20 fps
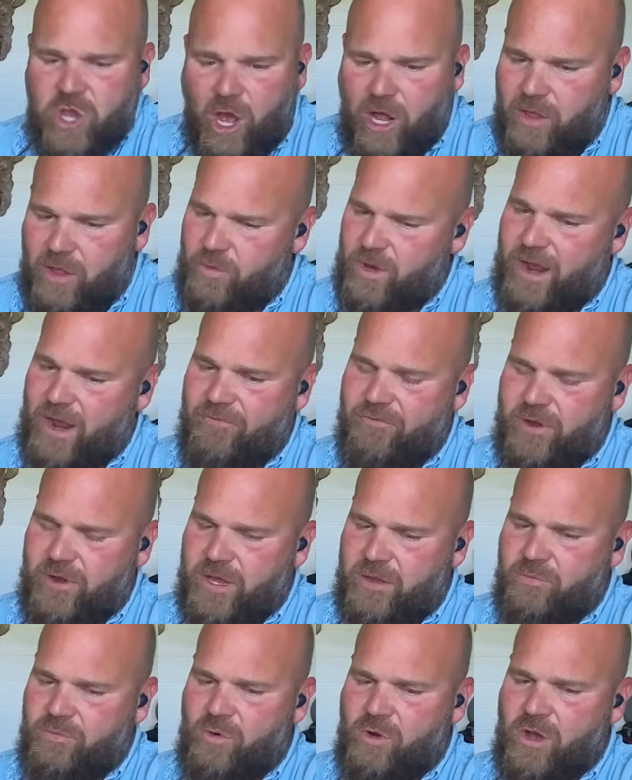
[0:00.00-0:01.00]
call it whatever
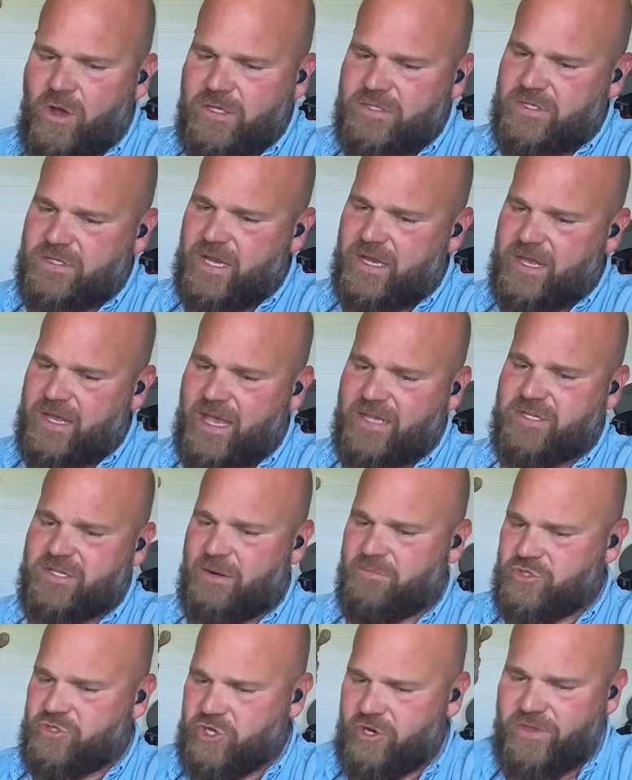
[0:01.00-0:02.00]
he wants, I guess,
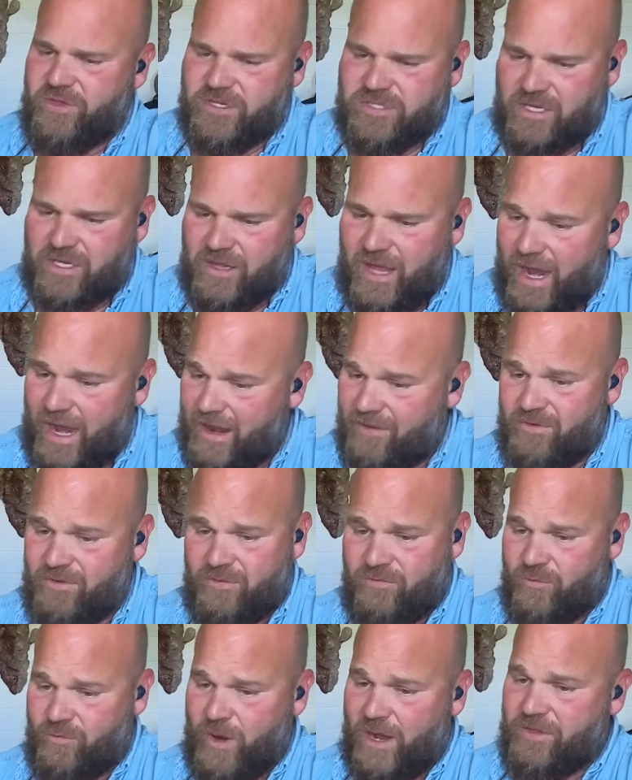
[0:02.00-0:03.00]
and I'm sure there's I
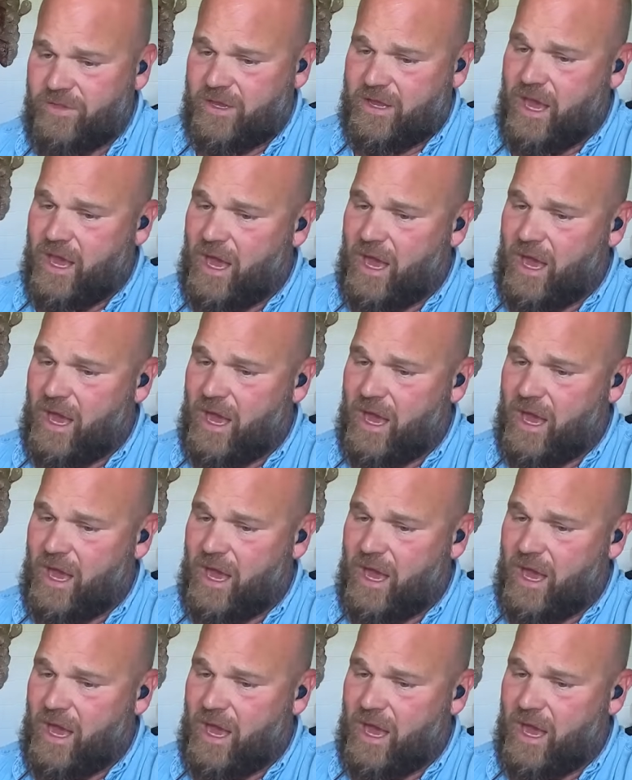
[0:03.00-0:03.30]
haven't even read the